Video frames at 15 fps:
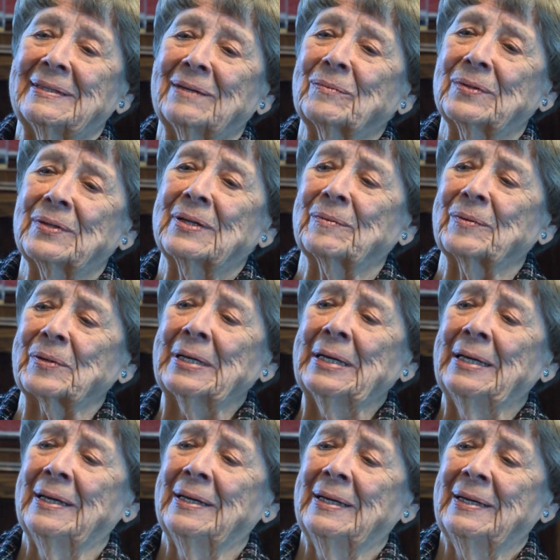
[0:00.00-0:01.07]
There were, there
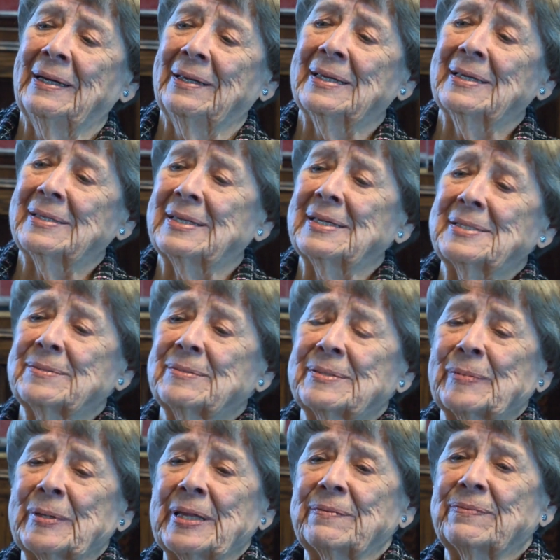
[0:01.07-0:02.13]
were, this
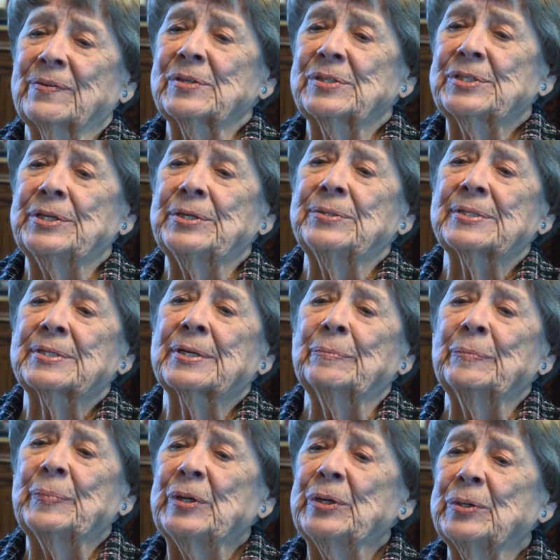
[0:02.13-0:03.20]
was when they first used
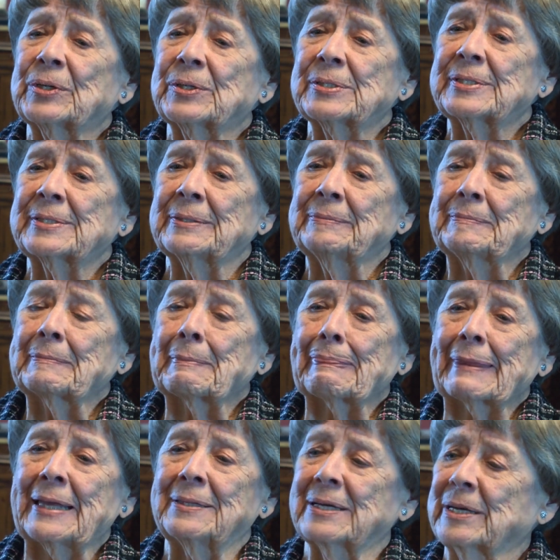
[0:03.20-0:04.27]
computers,
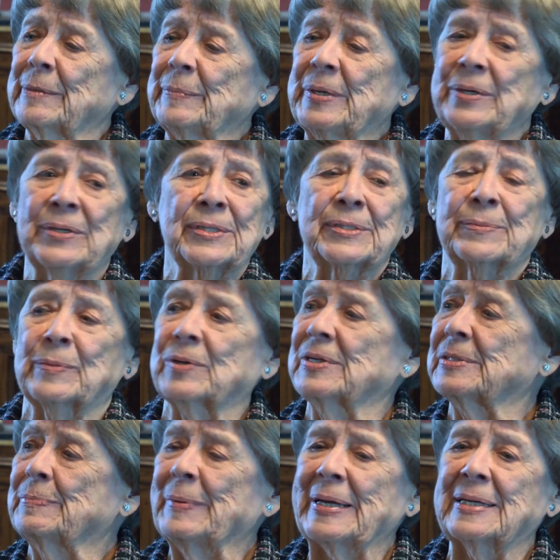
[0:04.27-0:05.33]
and the computers were
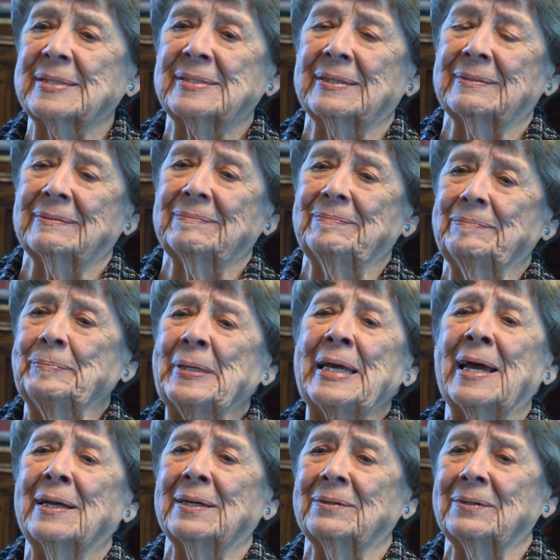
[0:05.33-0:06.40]
as big as a
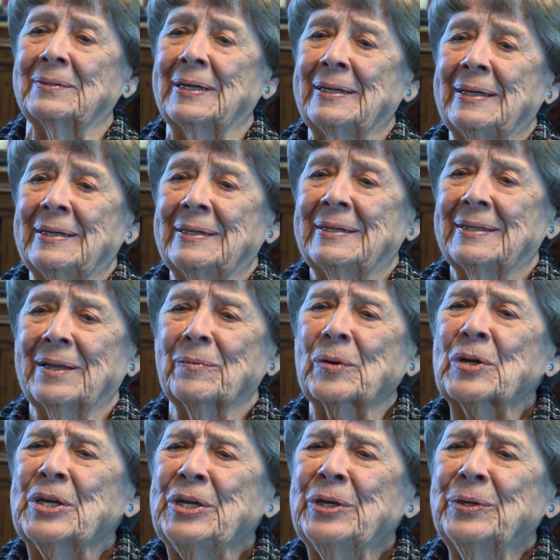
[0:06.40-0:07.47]
piano they
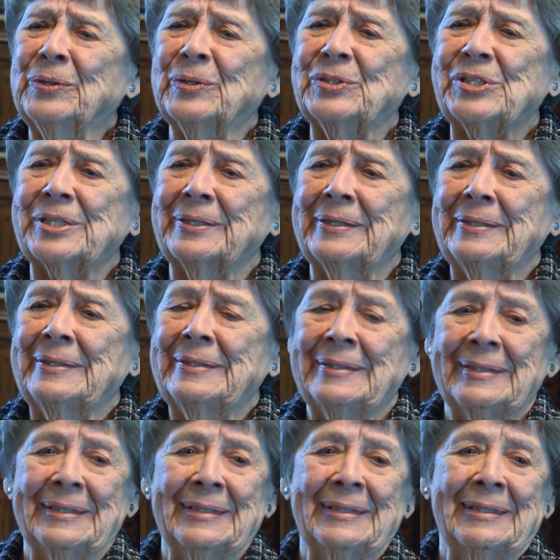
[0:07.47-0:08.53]
were huge.
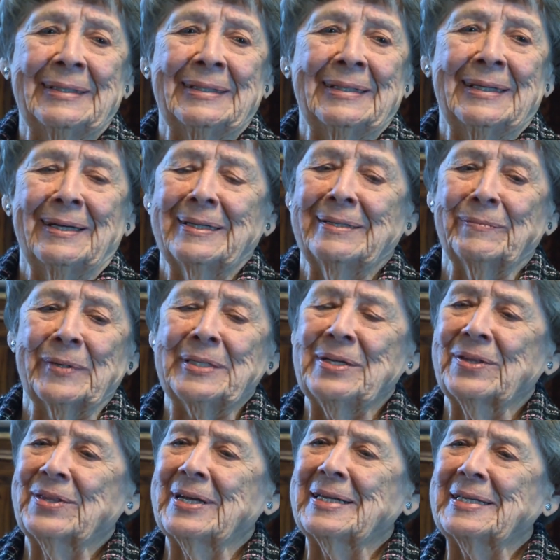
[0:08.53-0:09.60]
And when
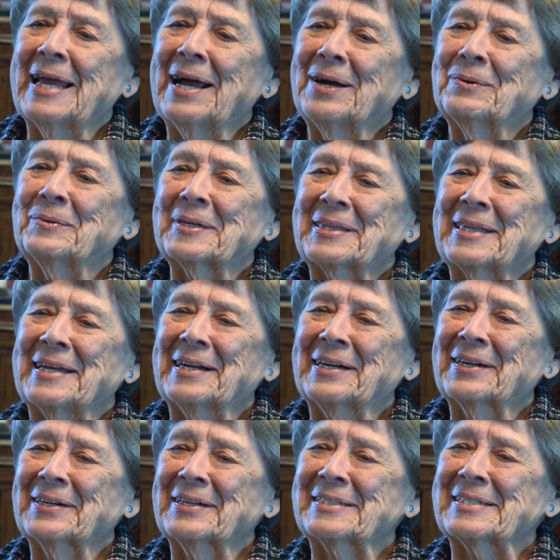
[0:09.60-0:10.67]
you think now what they
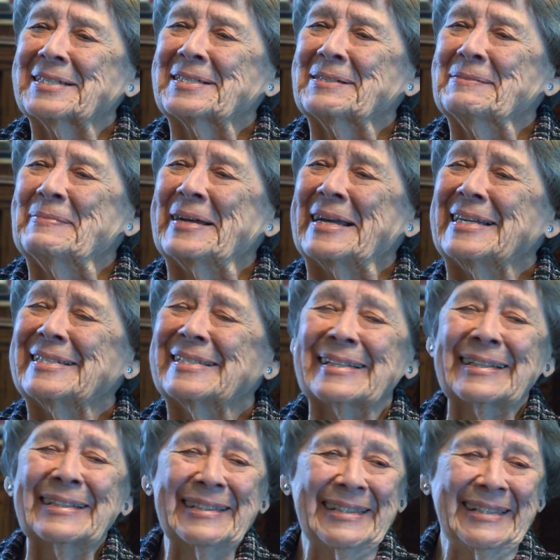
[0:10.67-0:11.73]
are, it's just
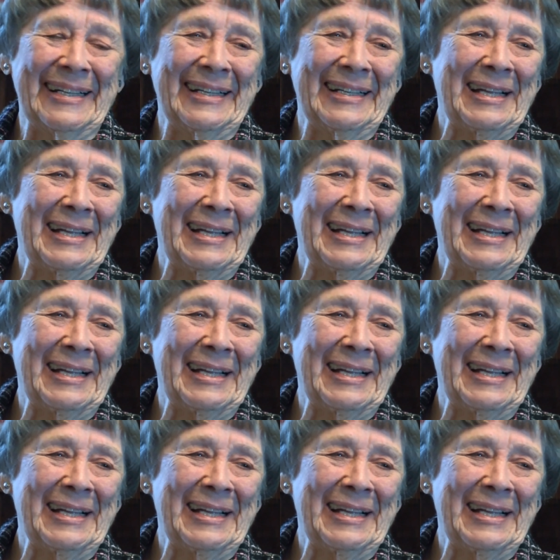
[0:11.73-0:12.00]
amazing.